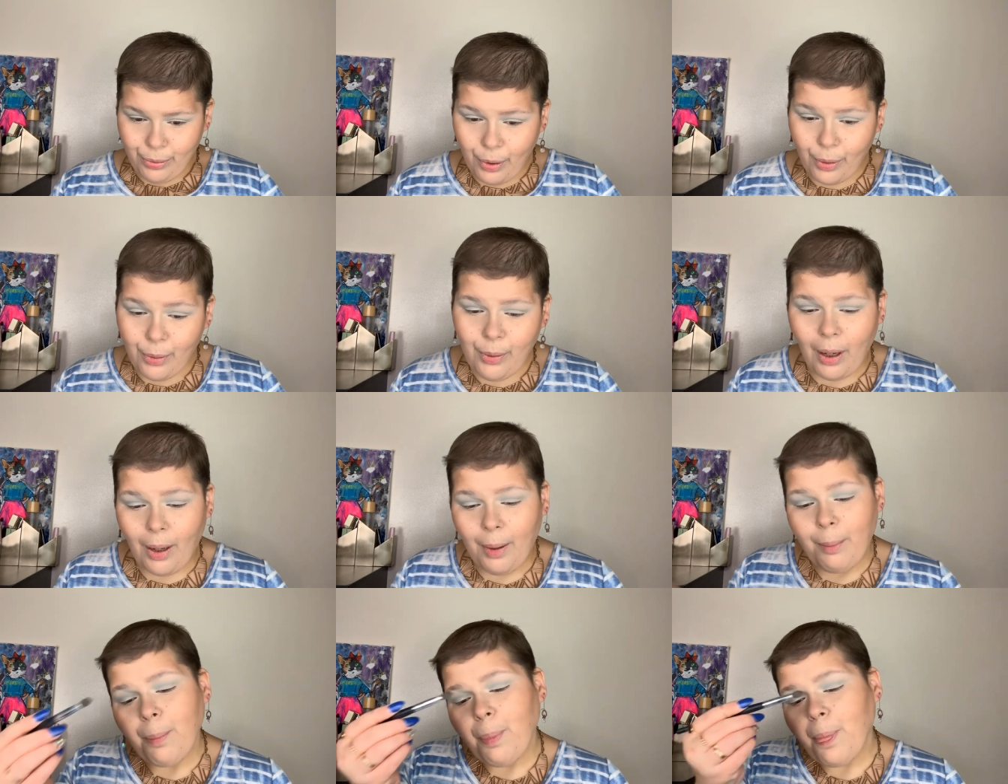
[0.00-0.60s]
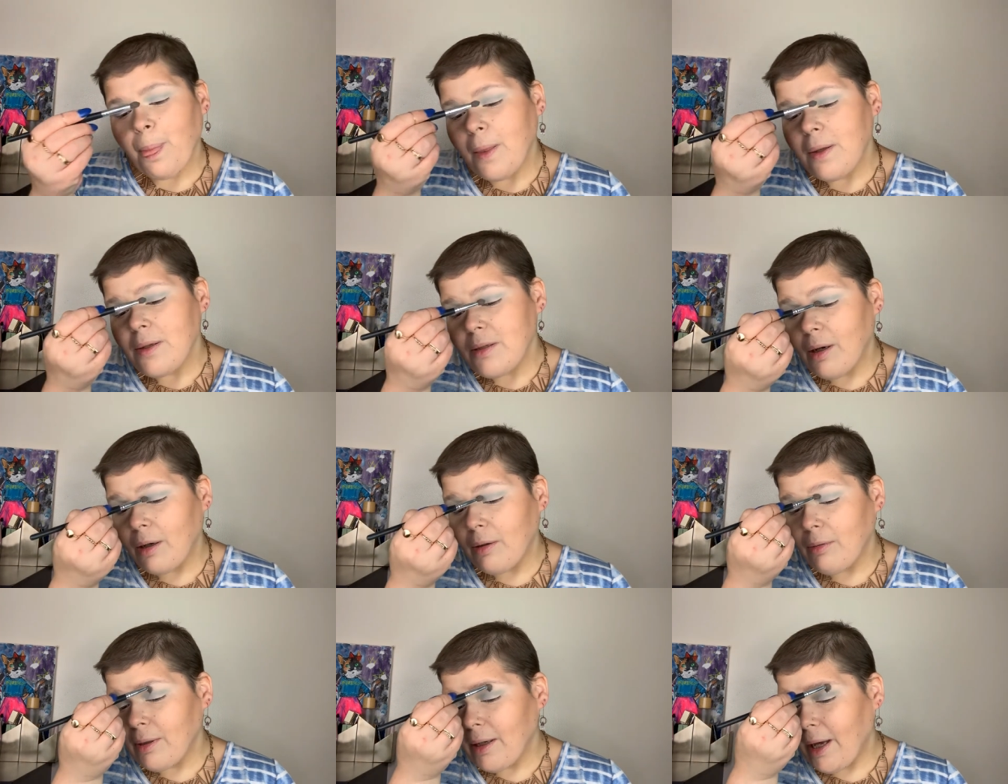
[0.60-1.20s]
okay
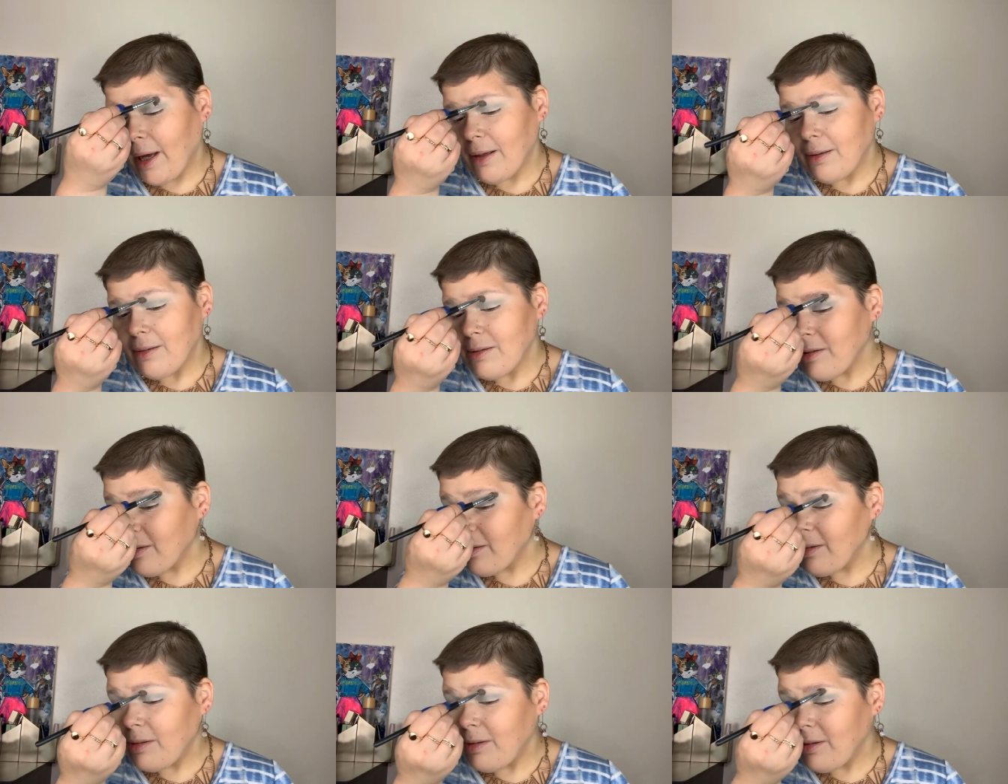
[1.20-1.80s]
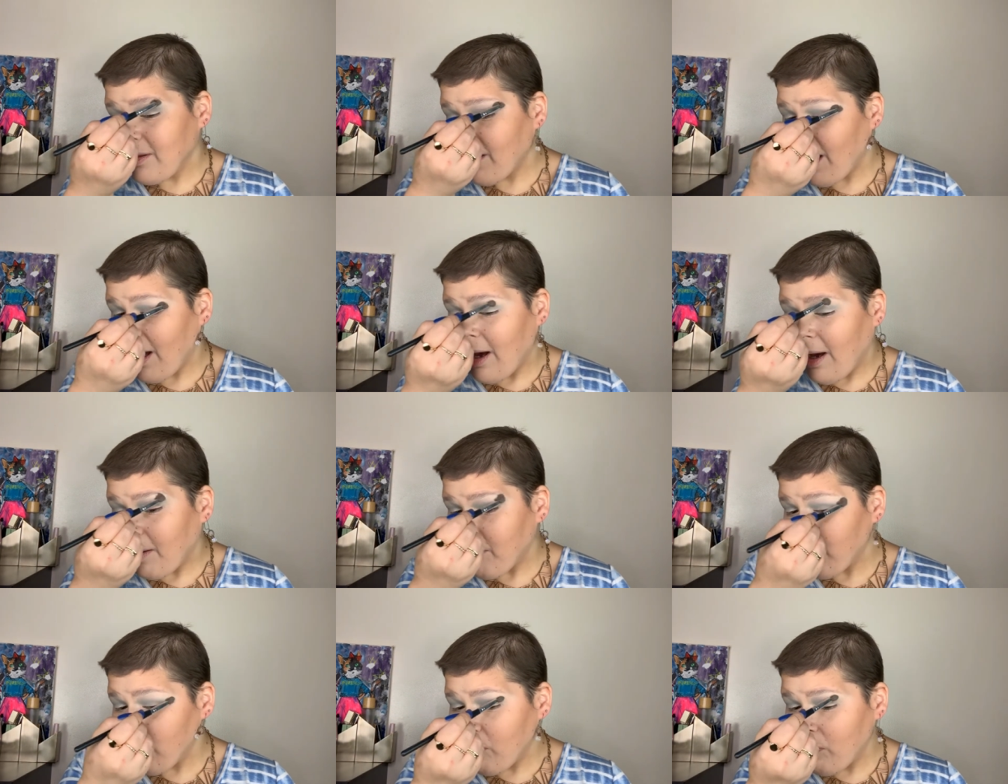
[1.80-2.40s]
so yeah so
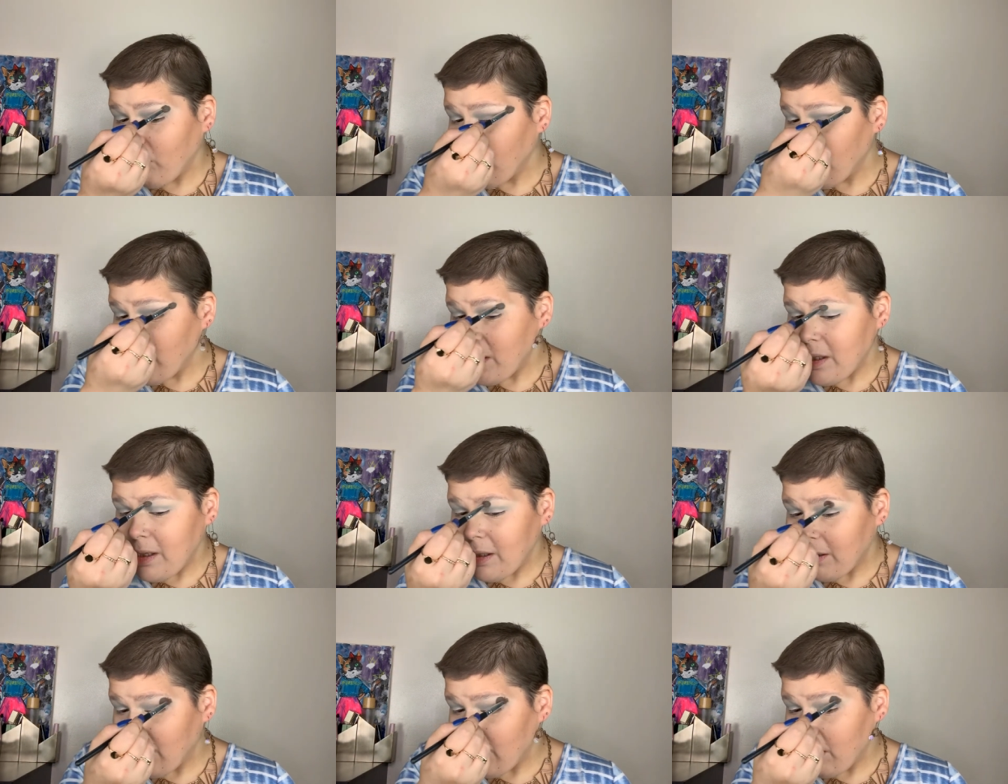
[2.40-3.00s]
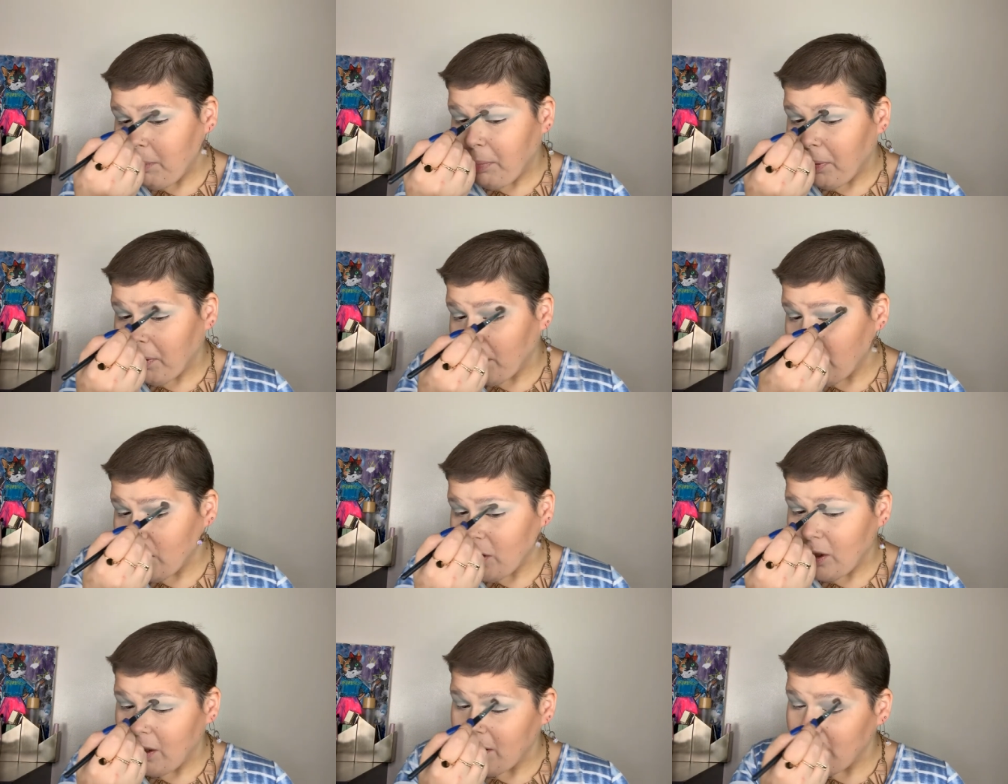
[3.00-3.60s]
I've recently
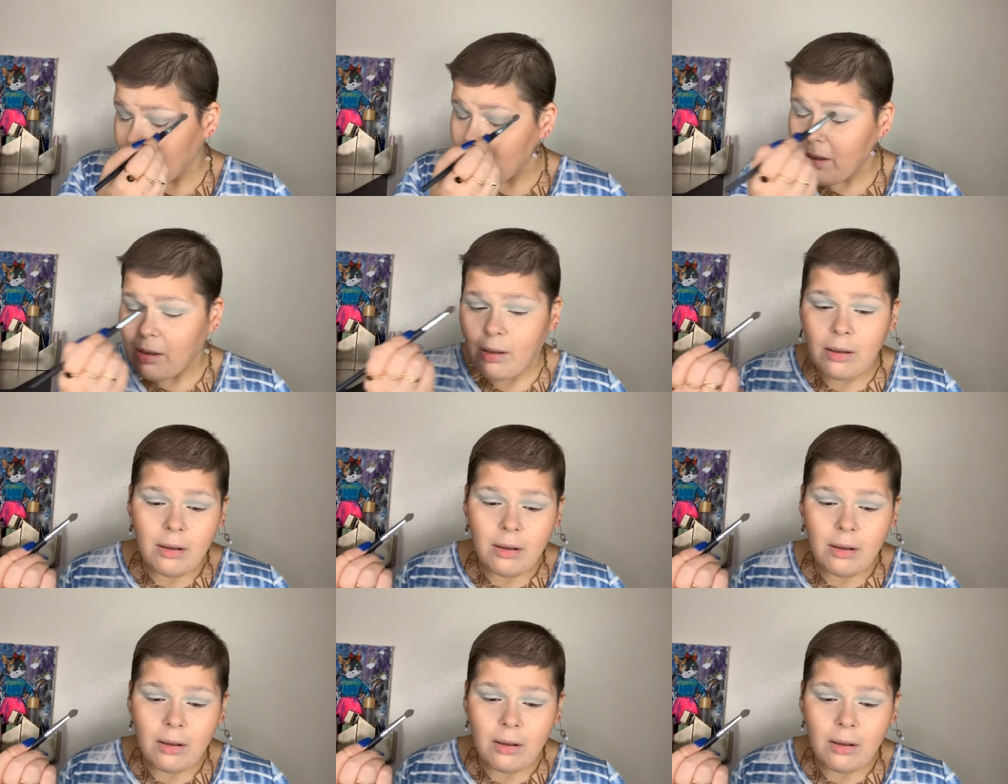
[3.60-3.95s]
purchased